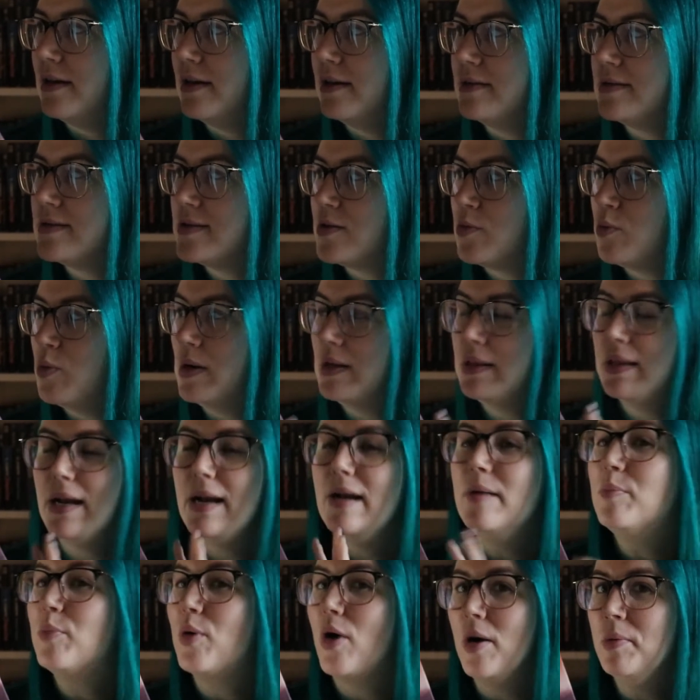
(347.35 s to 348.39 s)
is the one that
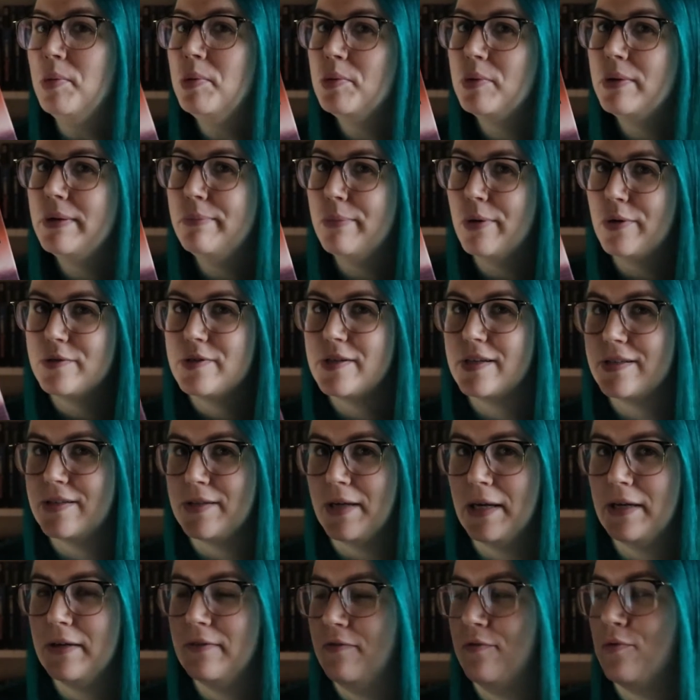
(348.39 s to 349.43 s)
I'm probably most
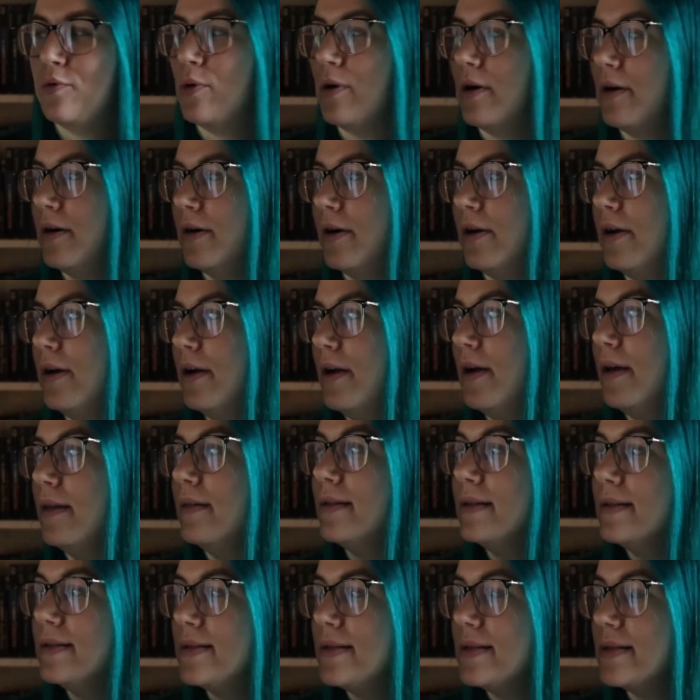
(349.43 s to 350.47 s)
excited for.
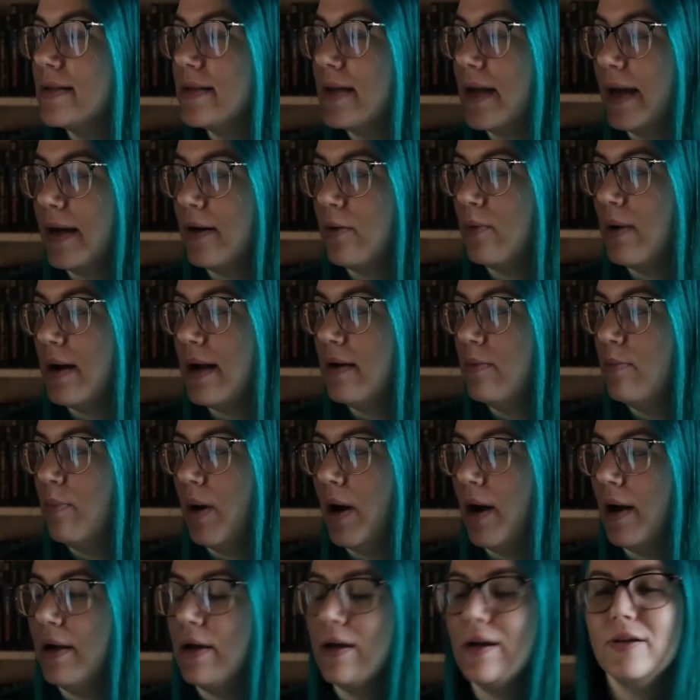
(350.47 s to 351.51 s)
This is Getaway
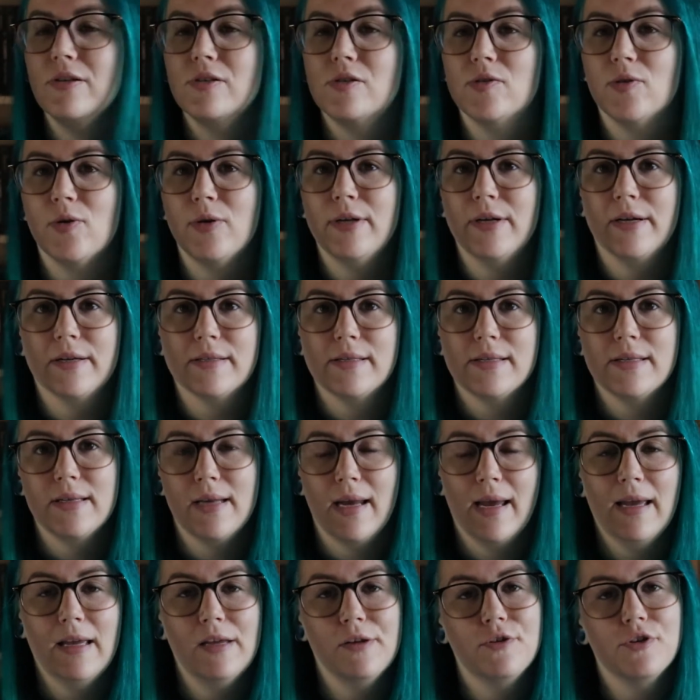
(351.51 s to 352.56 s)
by Zoje
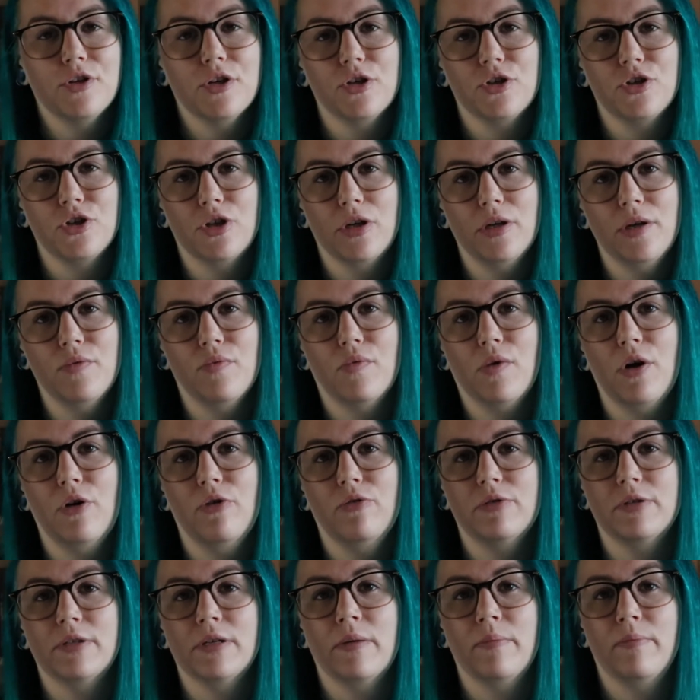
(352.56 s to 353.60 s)
Stage. She
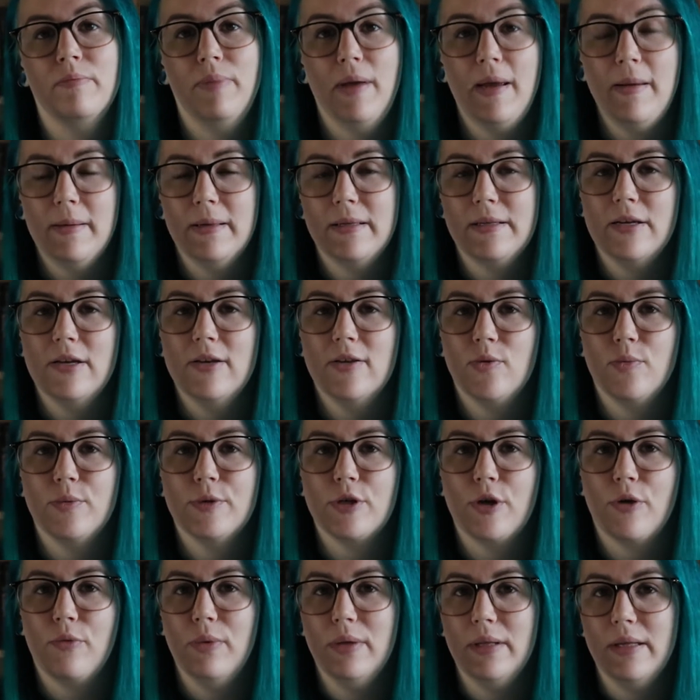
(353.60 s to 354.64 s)
wrote Baby Teeth, which
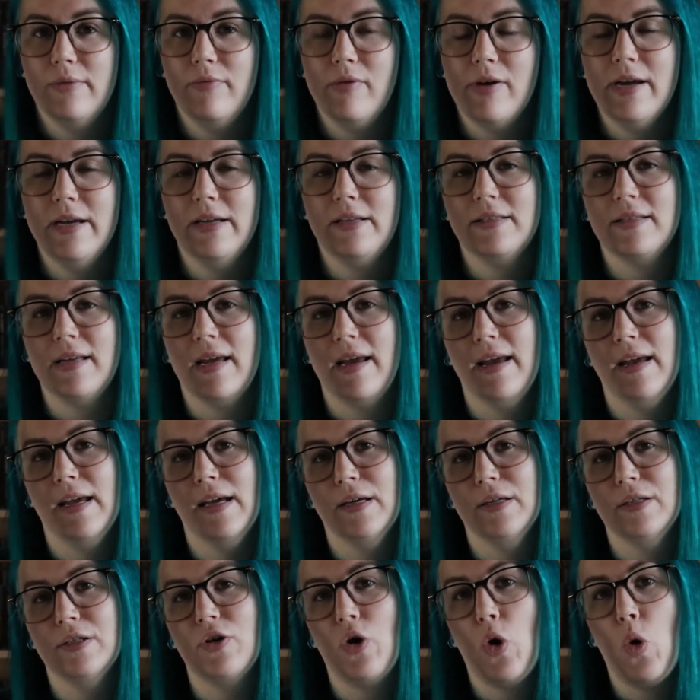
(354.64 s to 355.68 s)
I really liked,
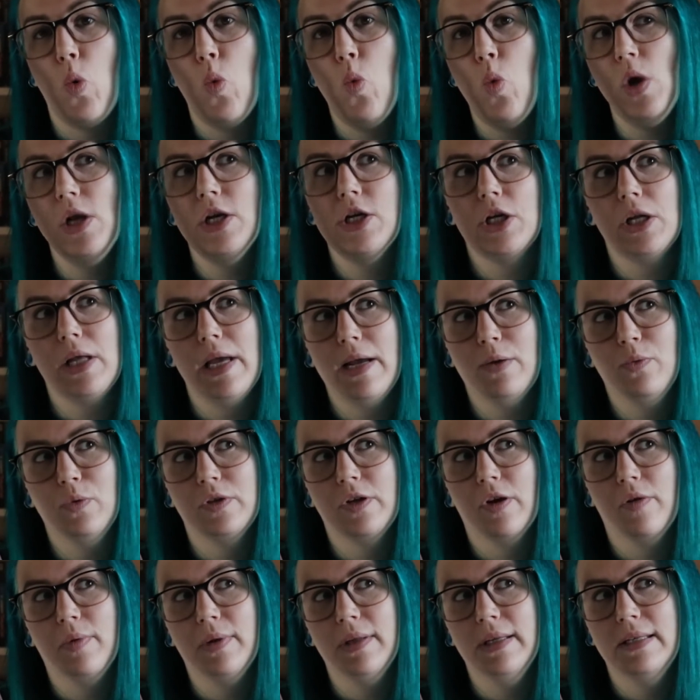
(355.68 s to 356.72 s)
and Wonderland, which
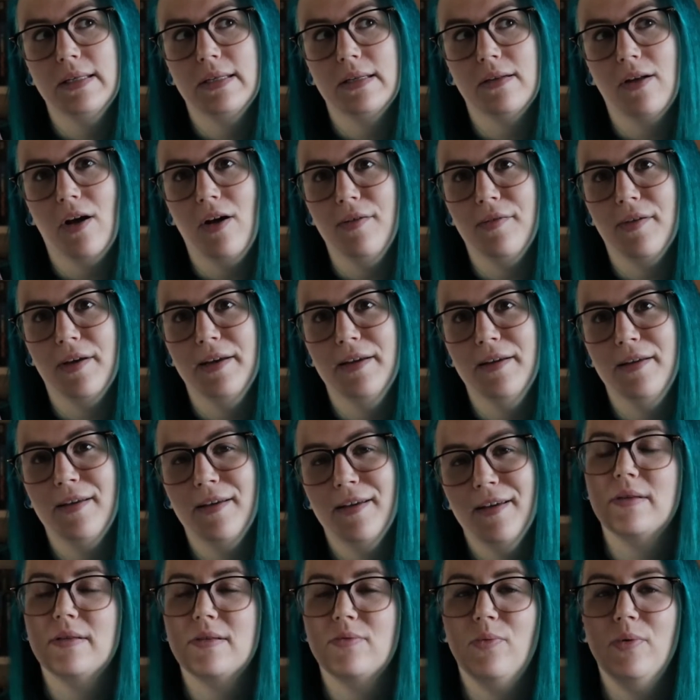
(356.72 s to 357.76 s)
I really did not like.
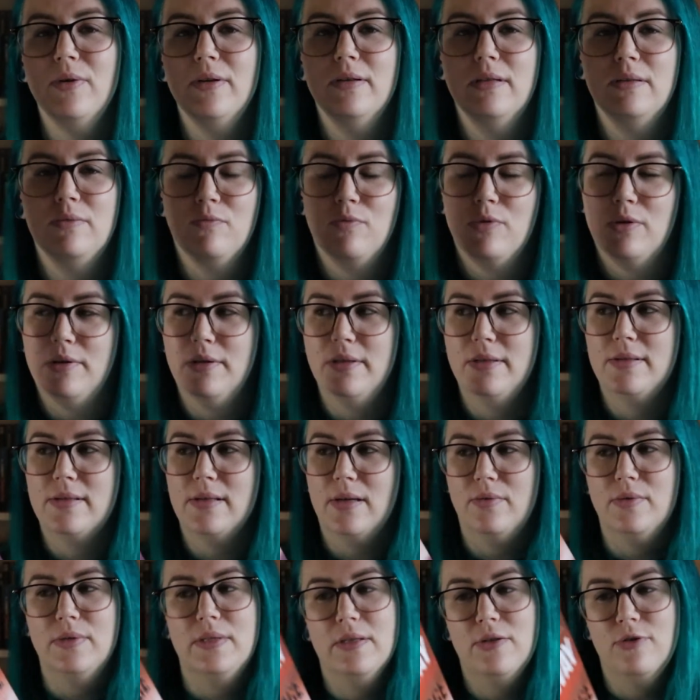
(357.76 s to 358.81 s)
This one really
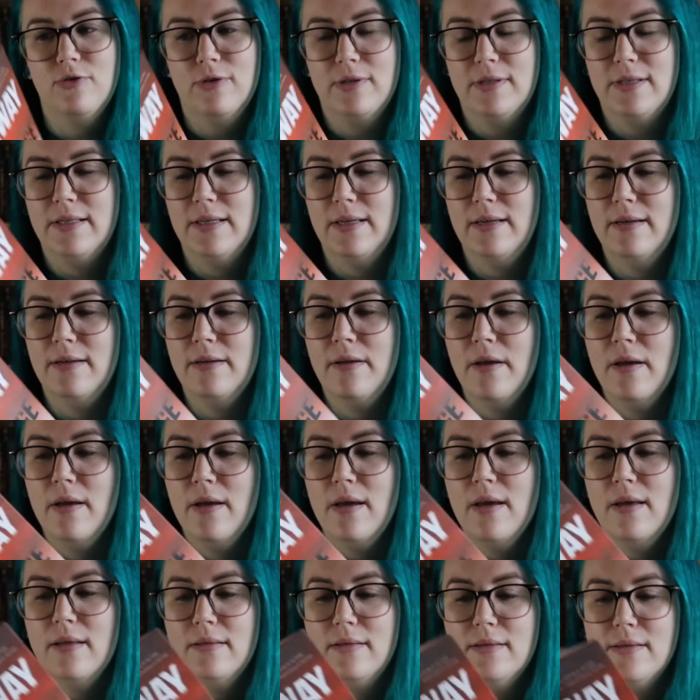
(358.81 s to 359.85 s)
sounds interesting.
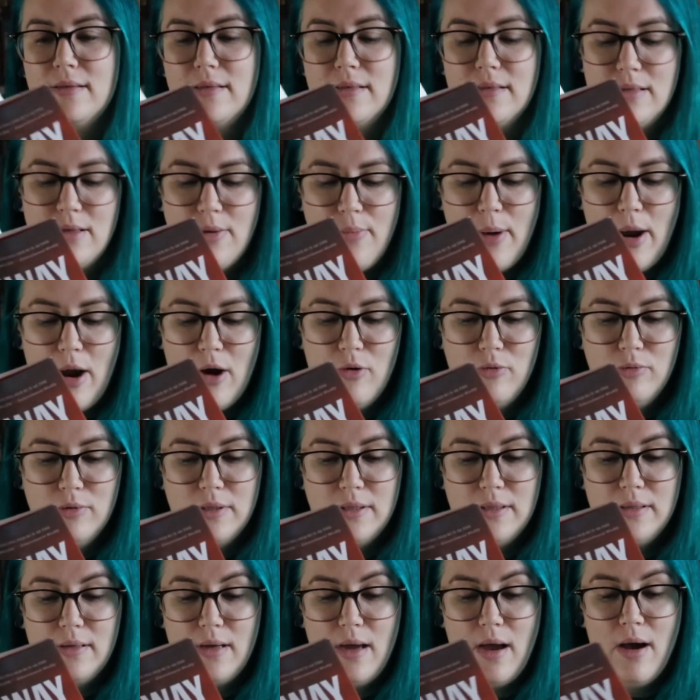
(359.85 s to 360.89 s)
This is
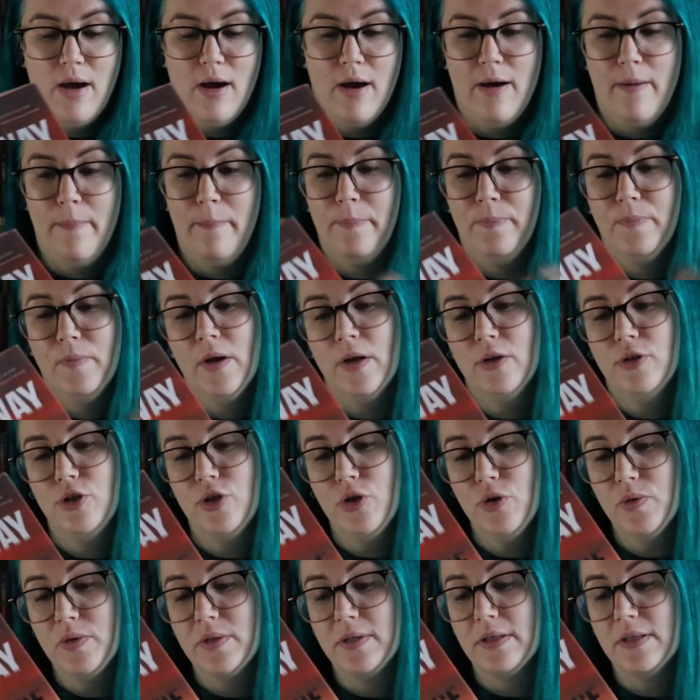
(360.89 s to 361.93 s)
about um,
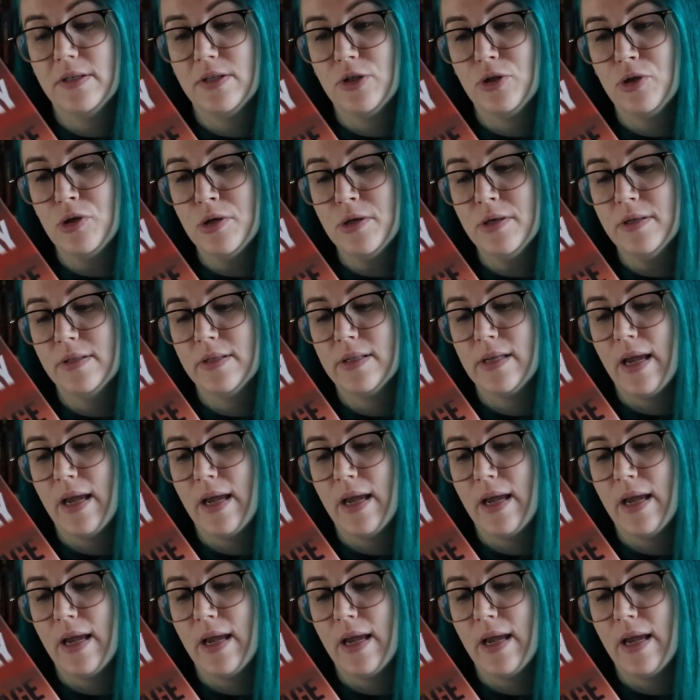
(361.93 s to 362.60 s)
two sisters